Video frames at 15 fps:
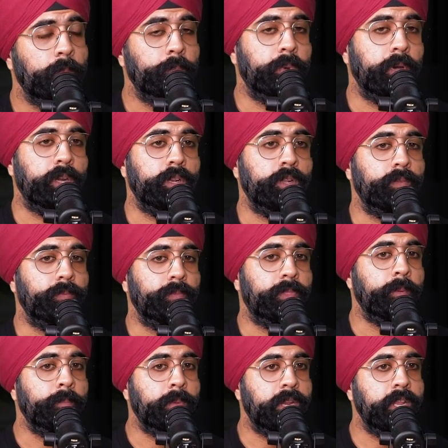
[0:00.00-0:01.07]
But
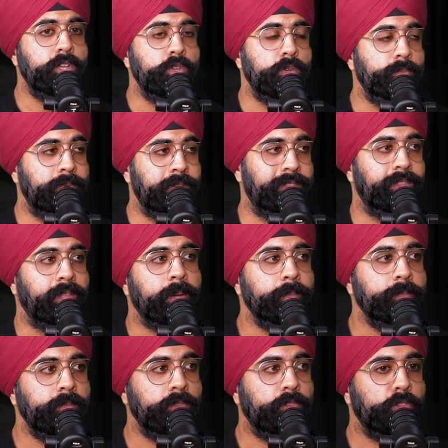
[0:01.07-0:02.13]
the minute you meet
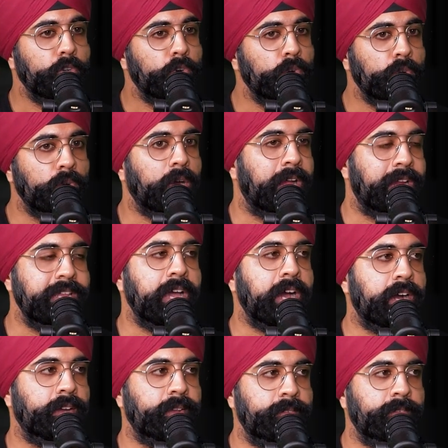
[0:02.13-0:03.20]
them through any
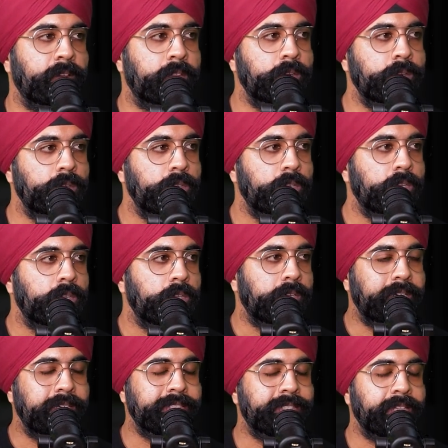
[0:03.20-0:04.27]
ARC event,
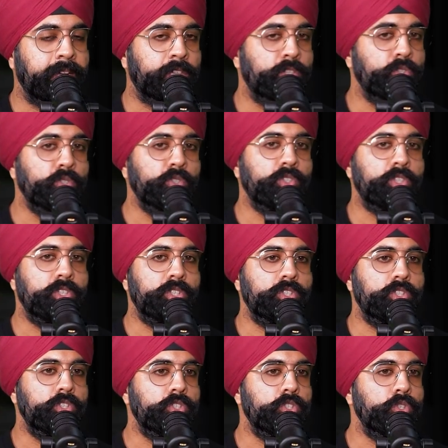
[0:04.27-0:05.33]
it's like you
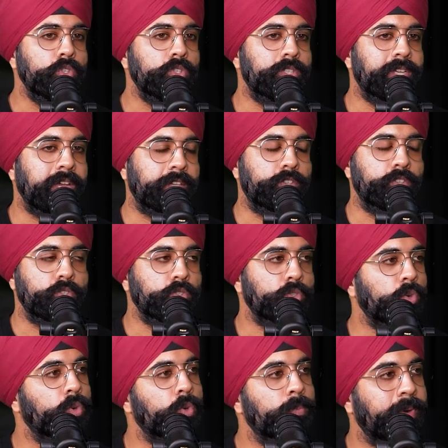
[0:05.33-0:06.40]
get
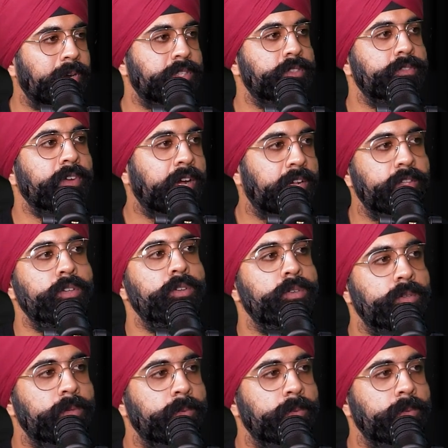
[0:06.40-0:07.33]
so much value.